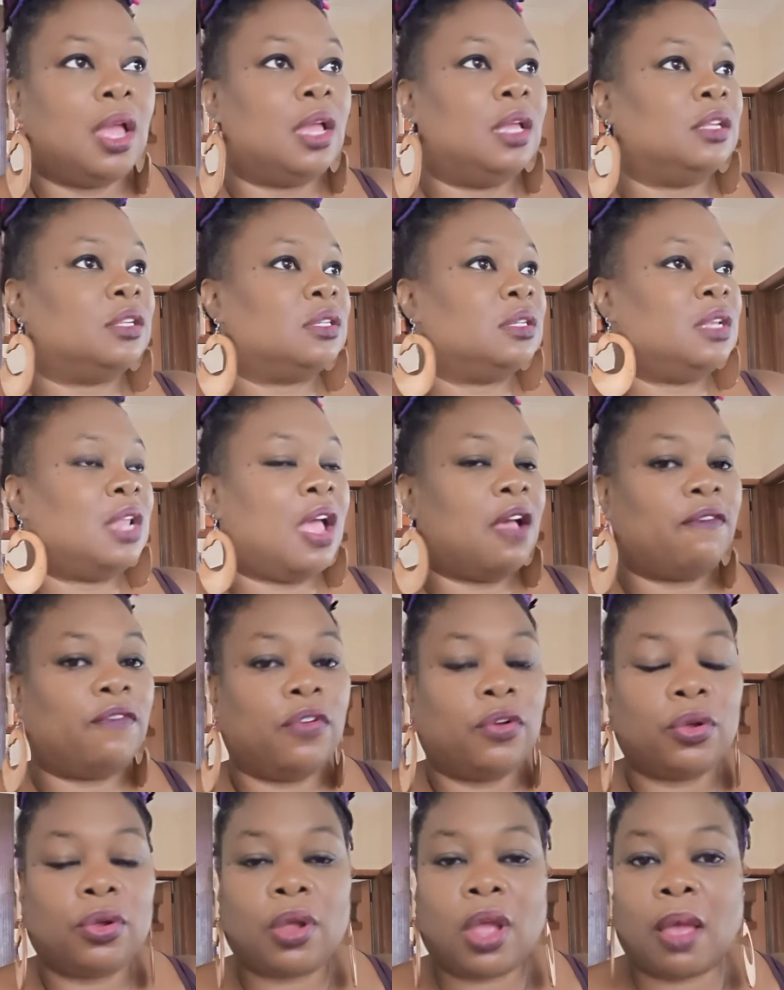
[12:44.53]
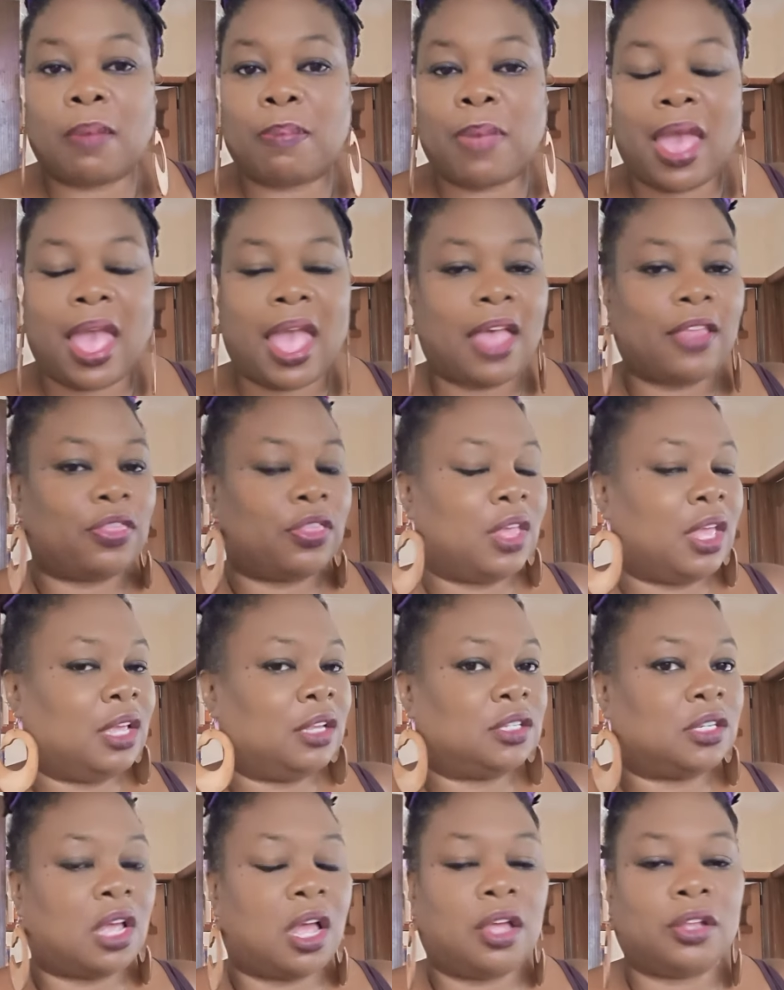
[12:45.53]
It's never a bad thing
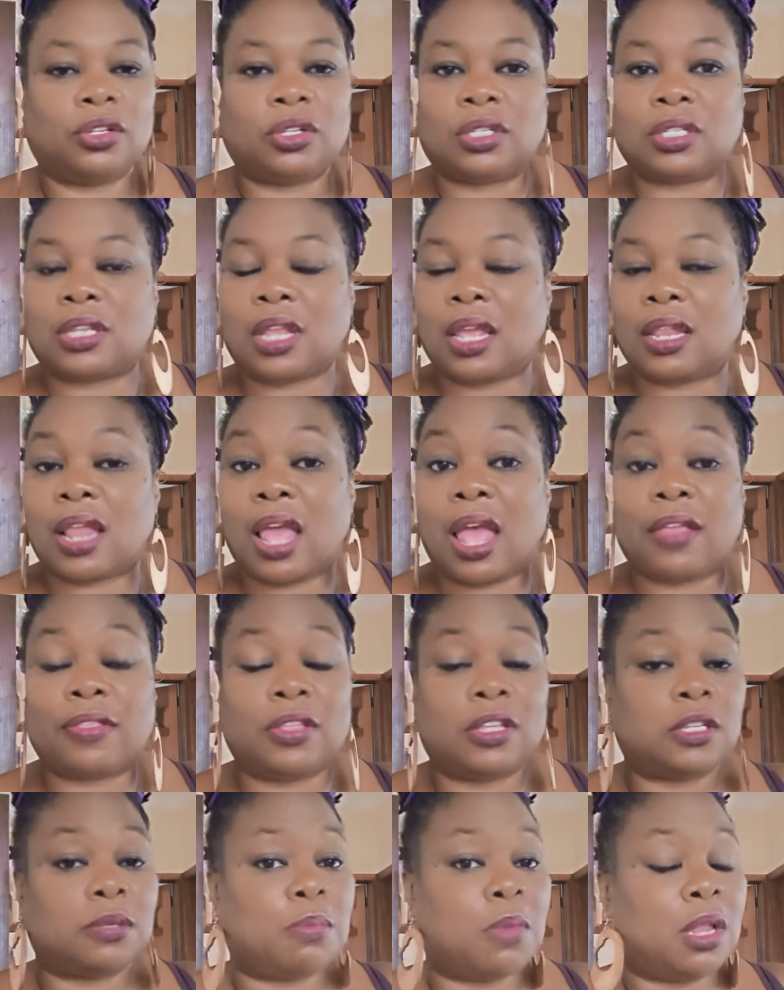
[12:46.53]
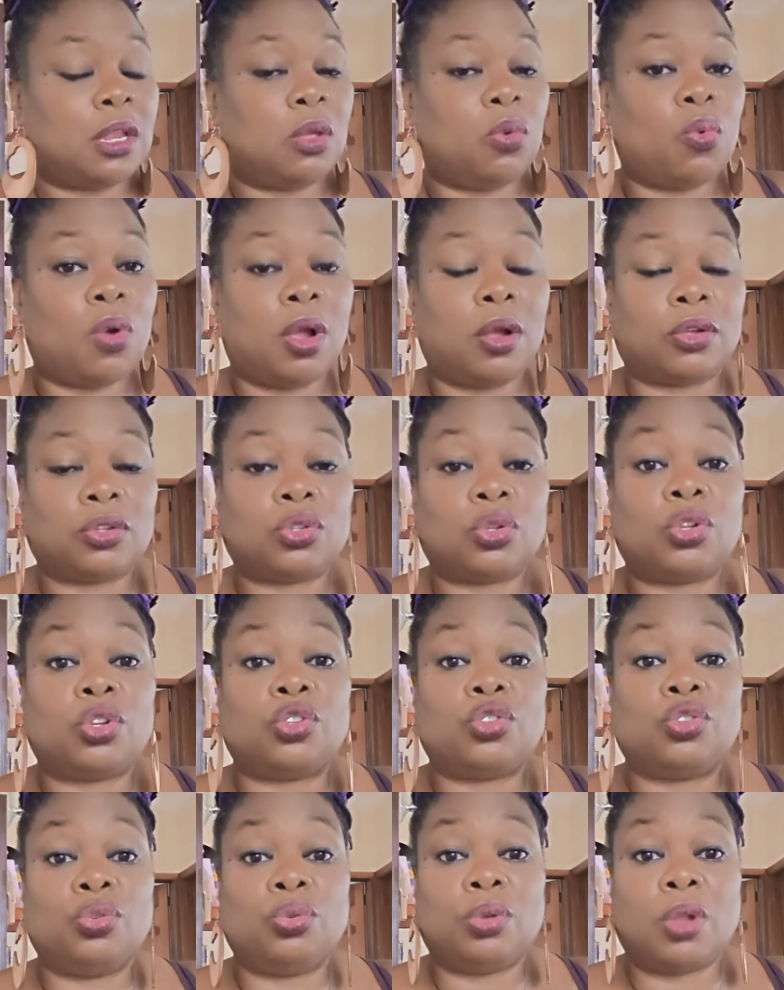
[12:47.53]
to understand how this money works so
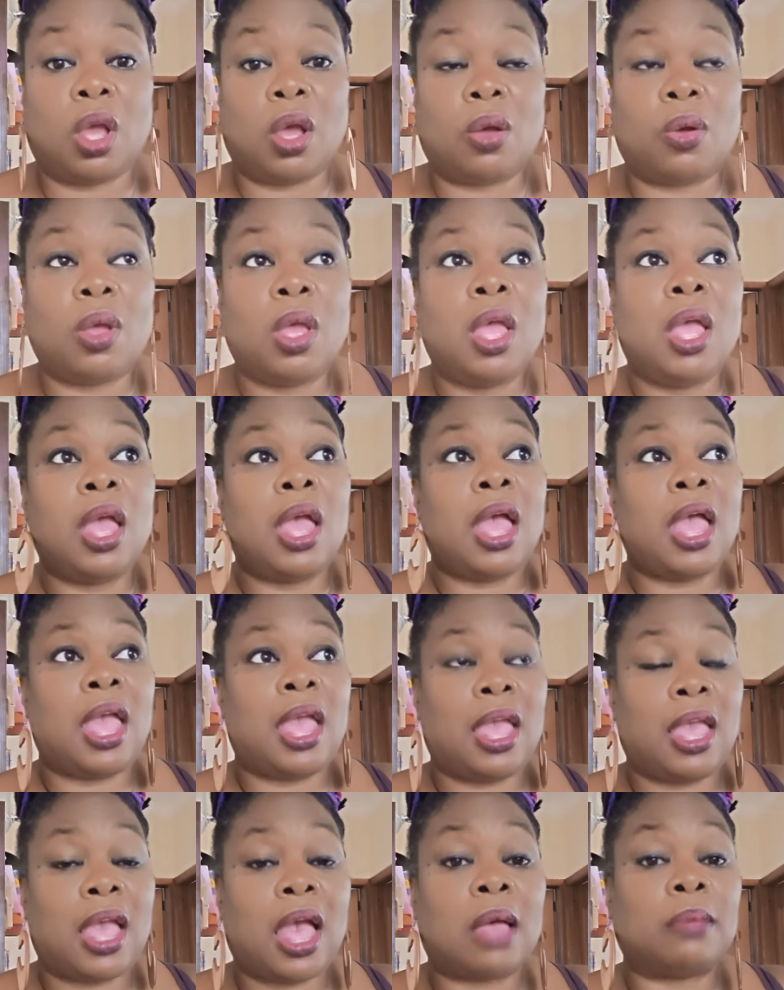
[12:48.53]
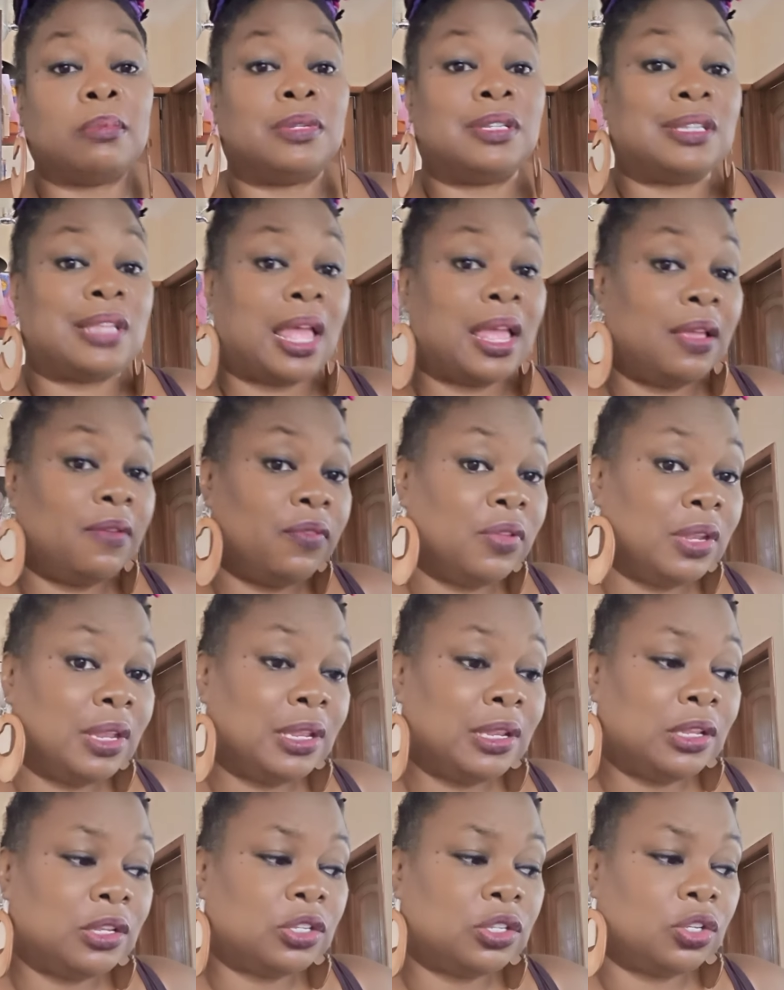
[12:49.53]
that you know, hey, I'm saving
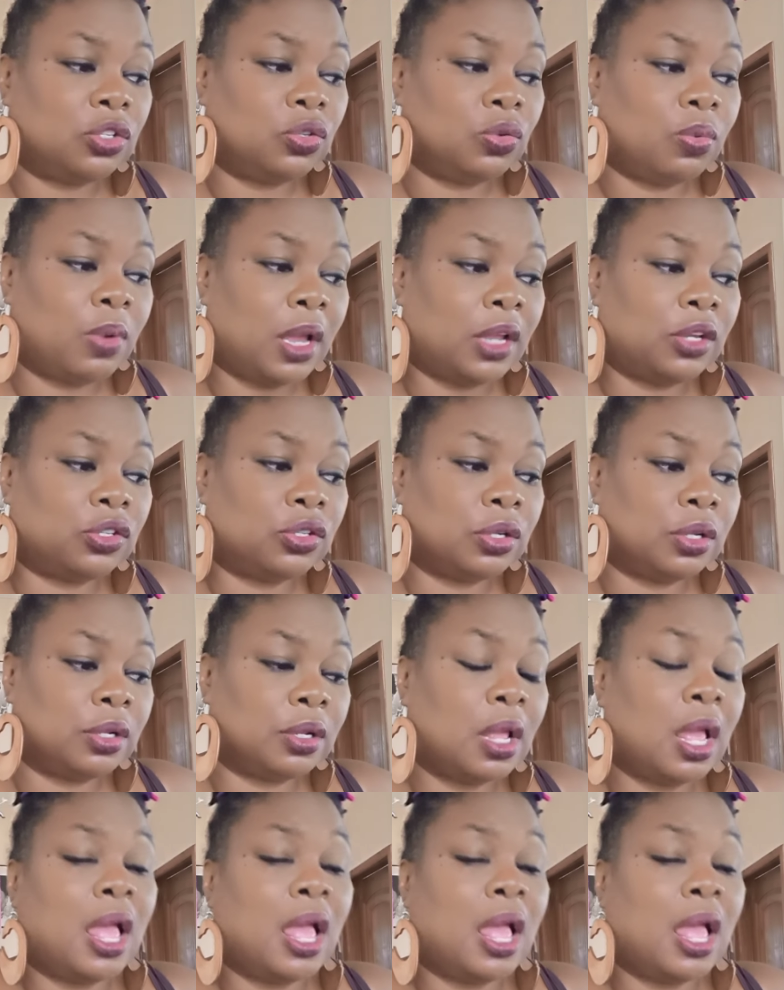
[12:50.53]
in this situation,